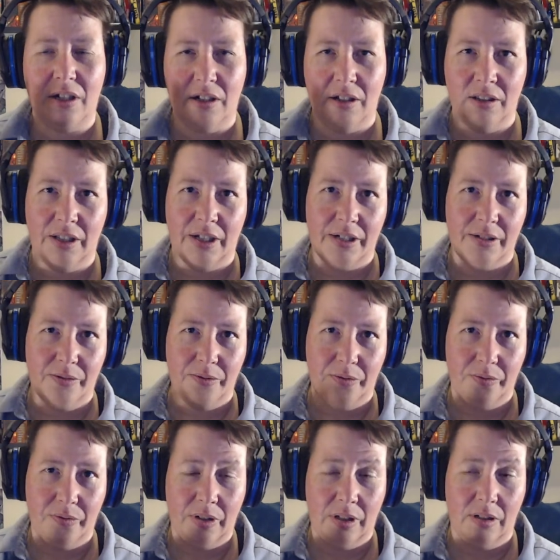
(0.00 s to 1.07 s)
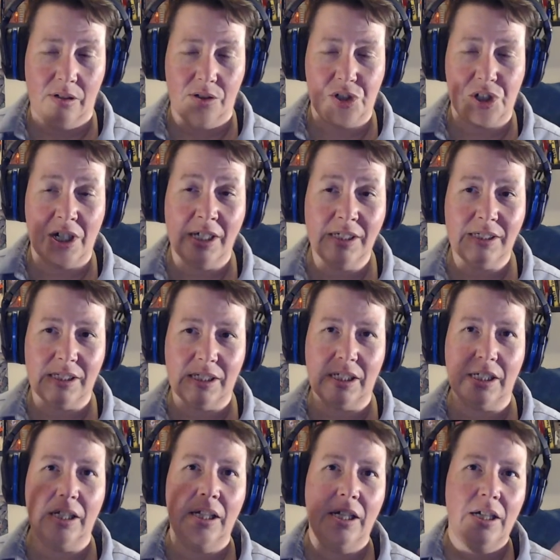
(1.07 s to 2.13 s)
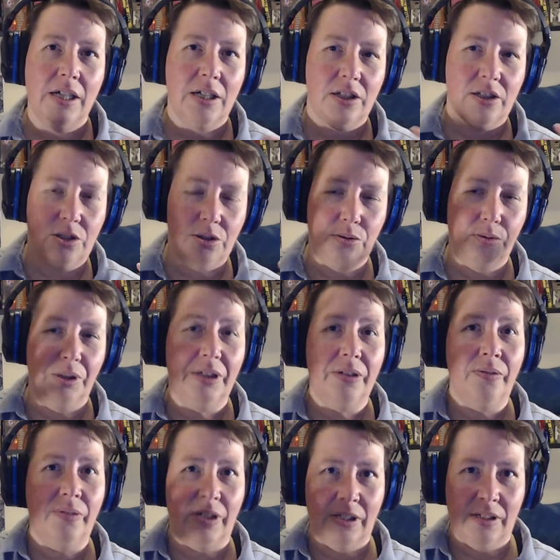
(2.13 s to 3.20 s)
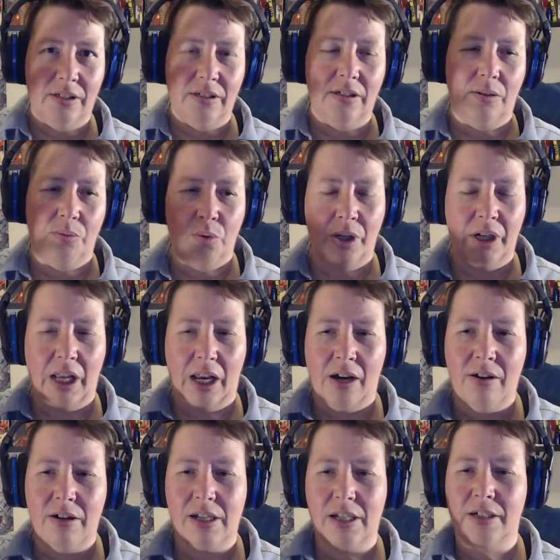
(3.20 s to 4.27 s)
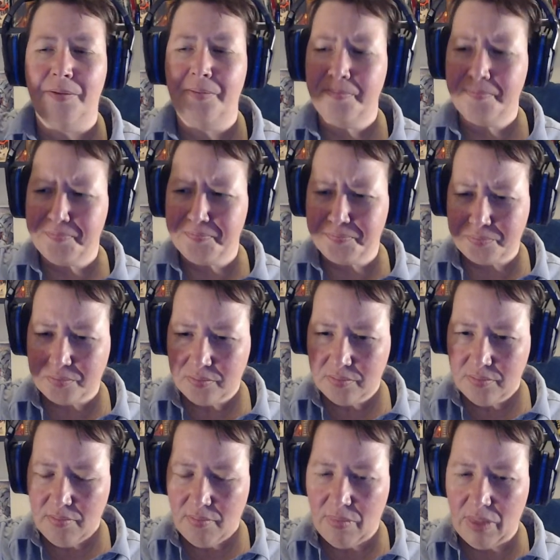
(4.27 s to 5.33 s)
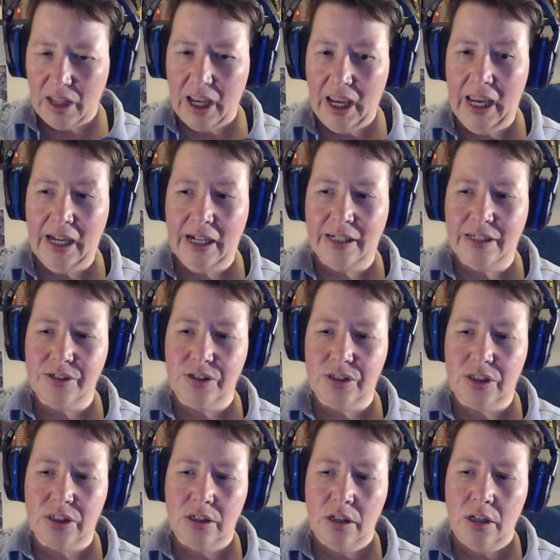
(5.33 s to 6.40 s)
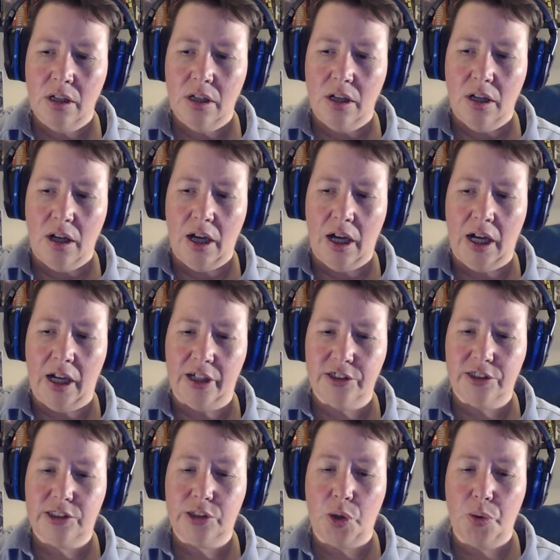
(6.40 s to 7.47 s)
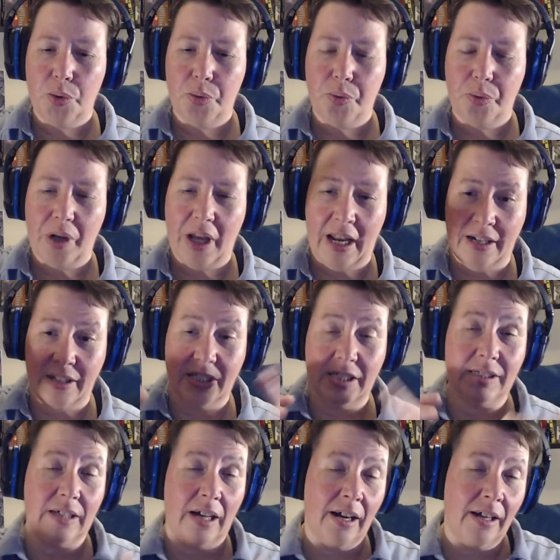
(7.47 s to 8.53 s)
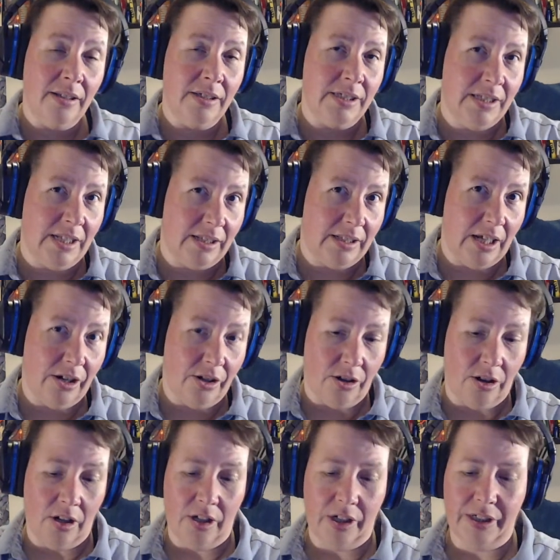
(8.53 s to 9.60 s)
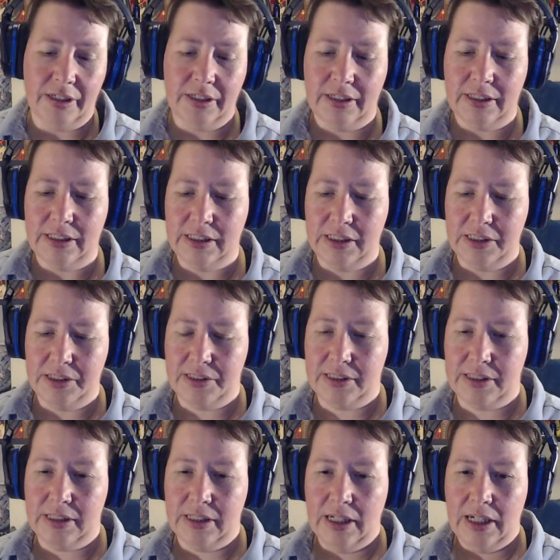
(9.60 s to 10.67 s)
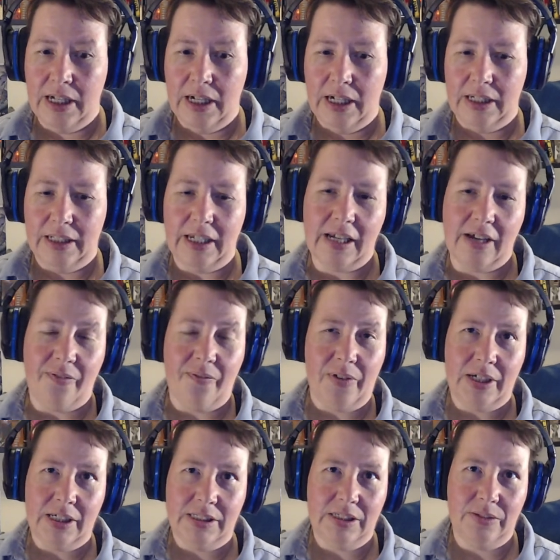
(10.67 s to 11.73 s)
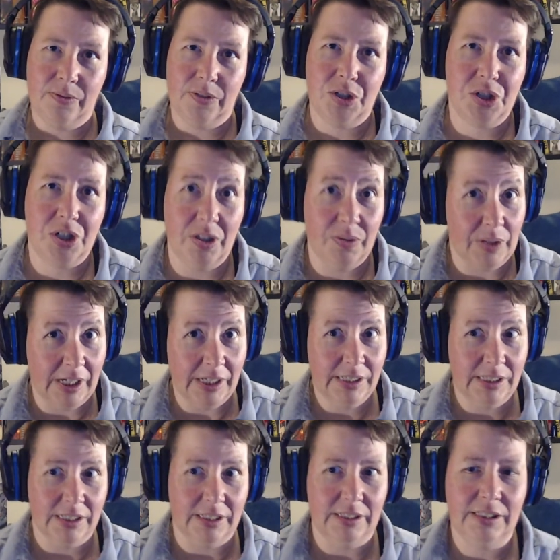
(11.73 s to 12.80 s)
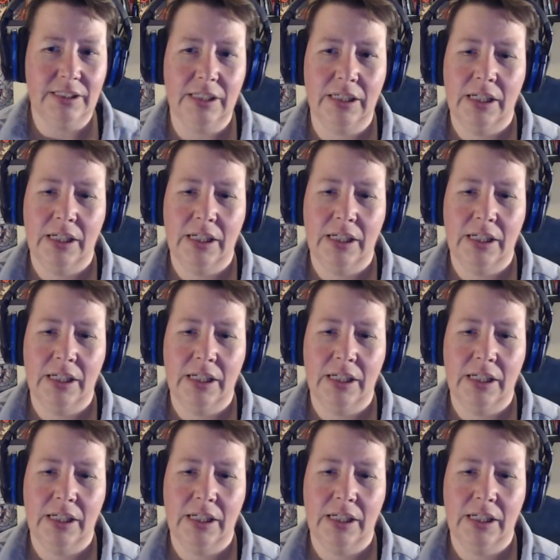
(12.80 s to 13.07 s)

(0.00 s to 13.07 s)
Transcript: a lot of genasi to live in one area. And and this island that they are on is like a fantasy version of Iceland.